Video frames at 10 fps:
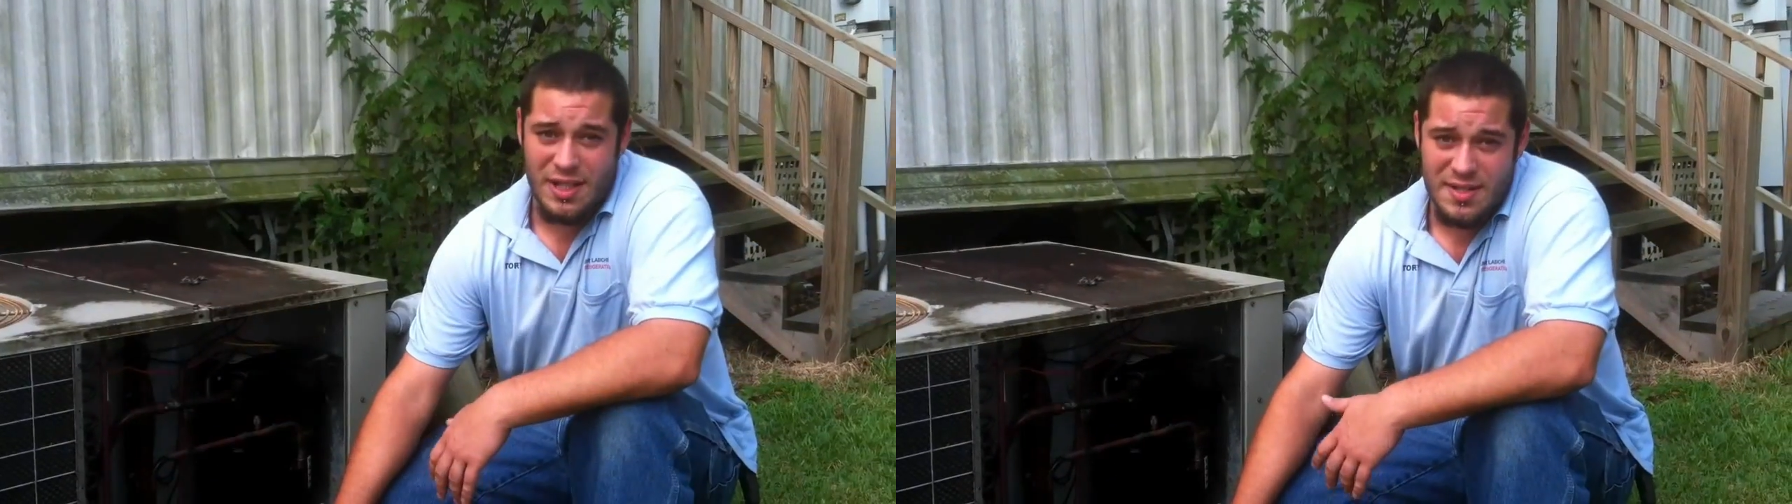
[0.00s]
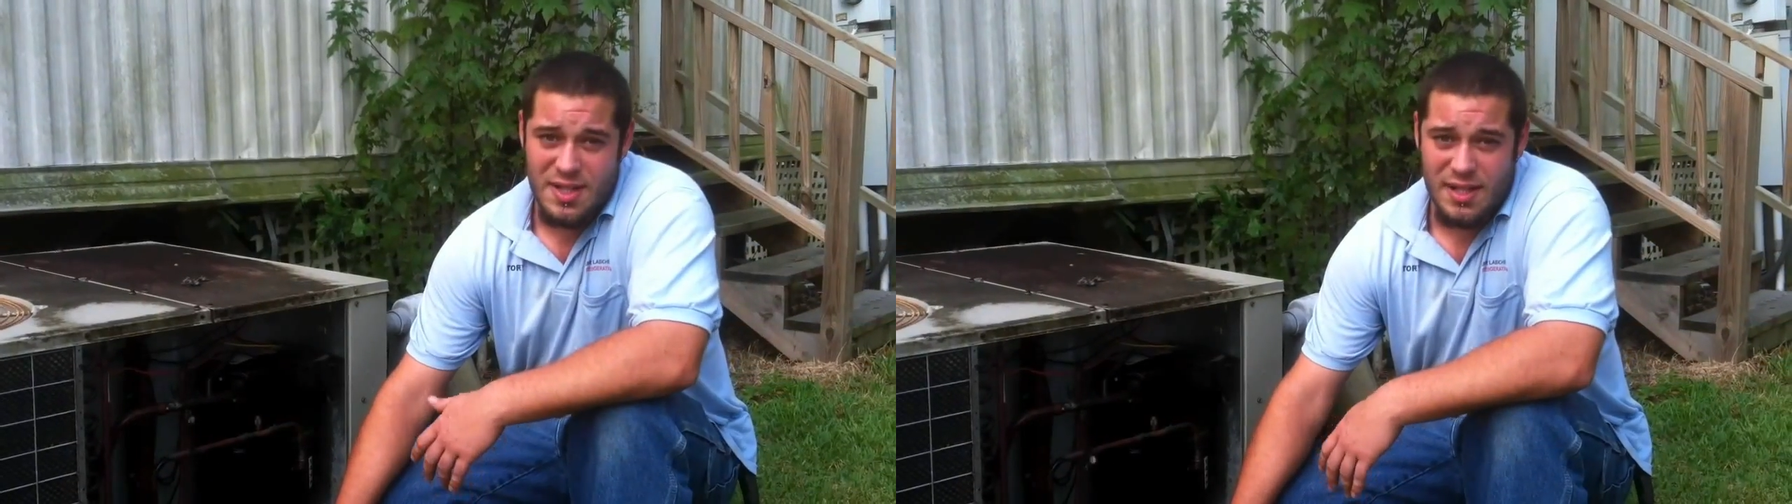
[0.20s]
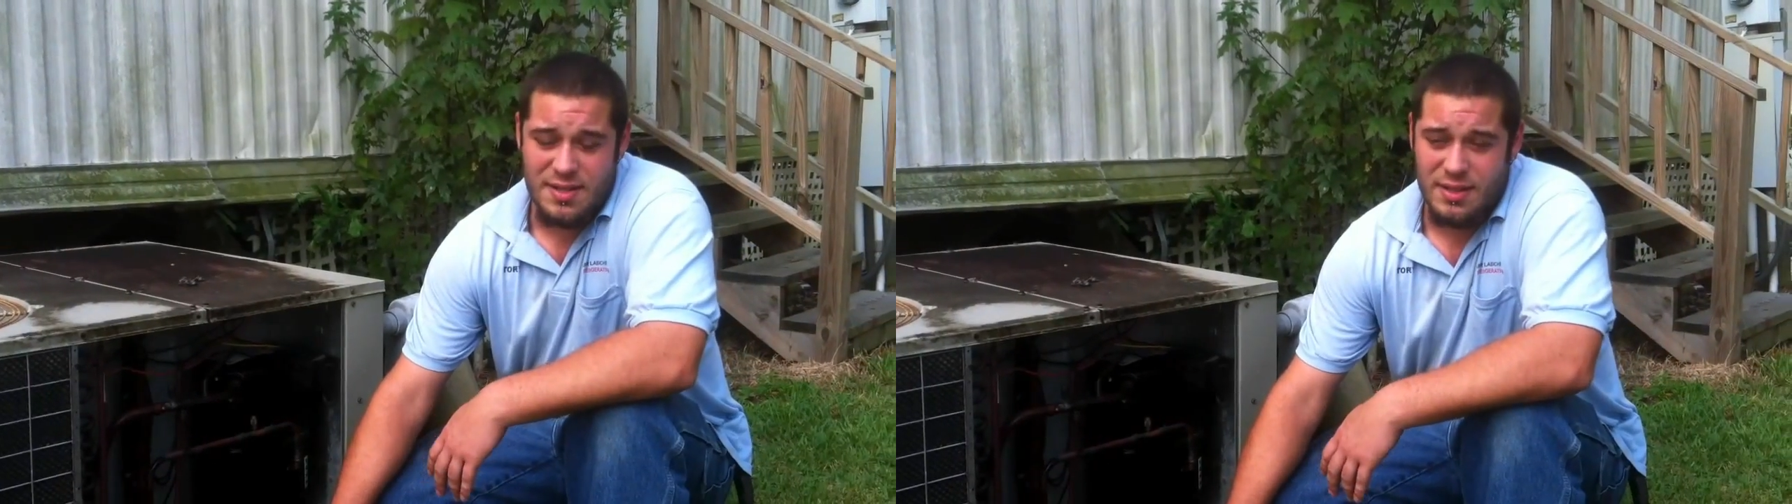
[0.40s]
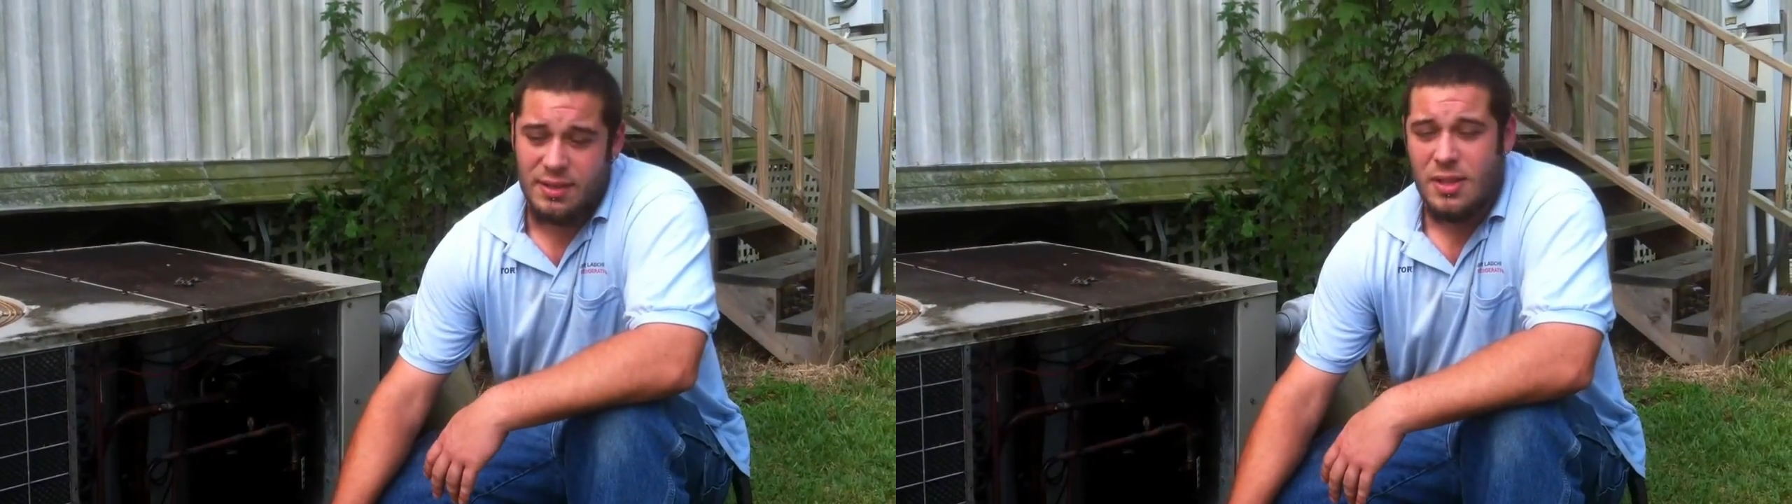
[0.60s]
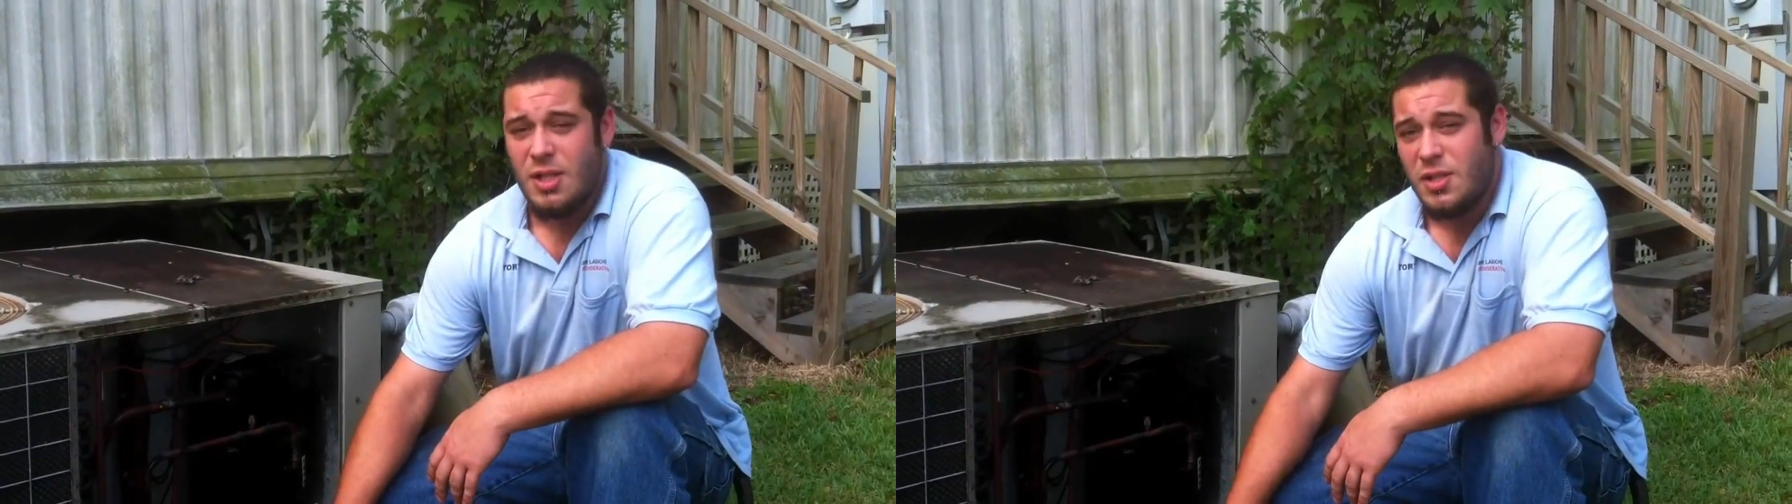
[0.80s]
is icing,
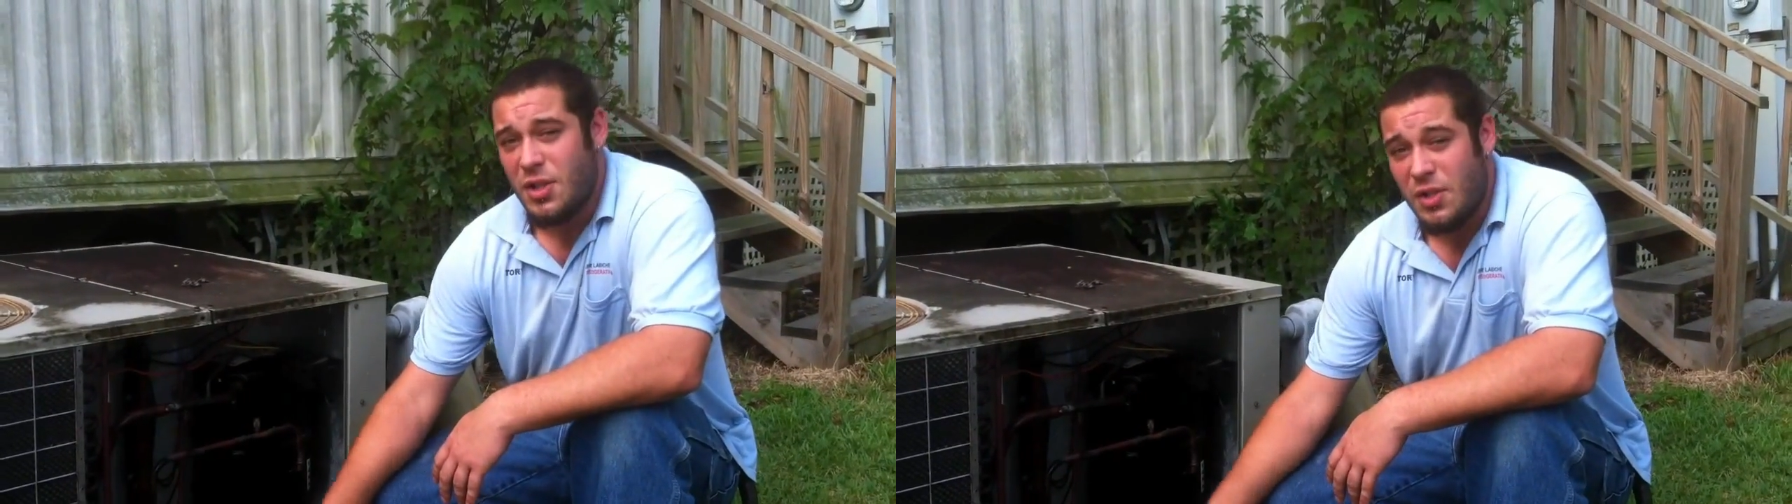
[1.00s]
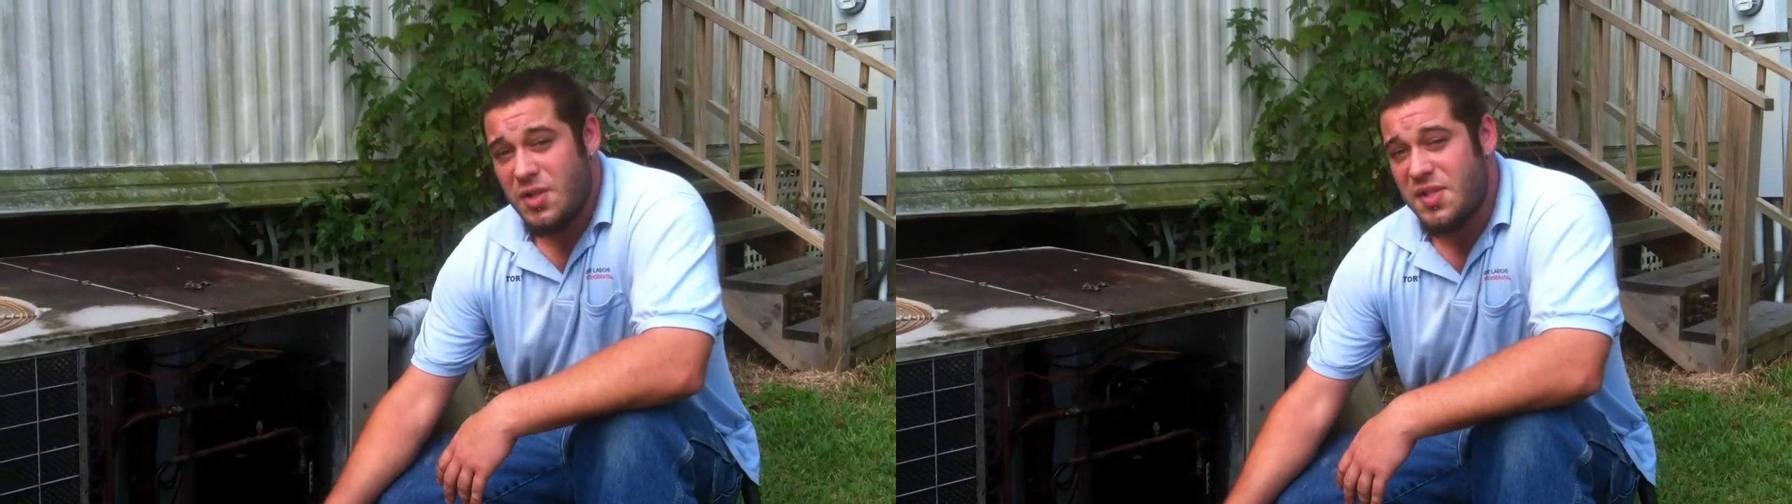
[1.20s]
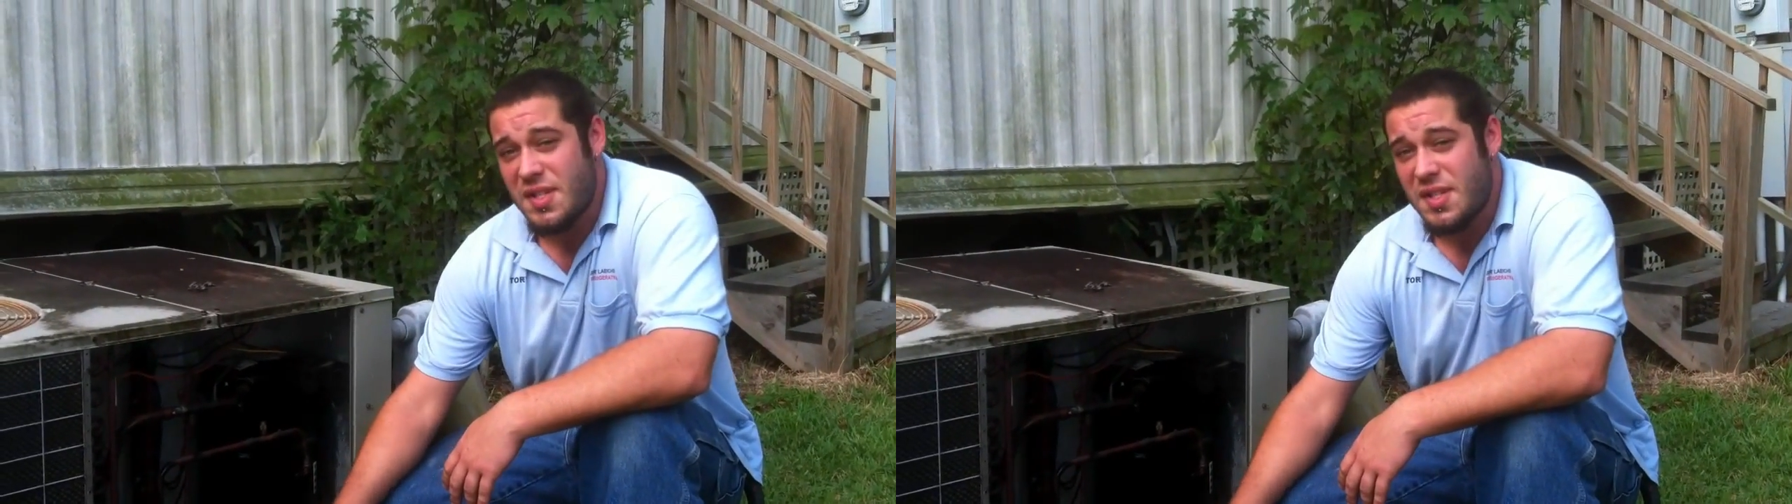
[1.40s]
turn the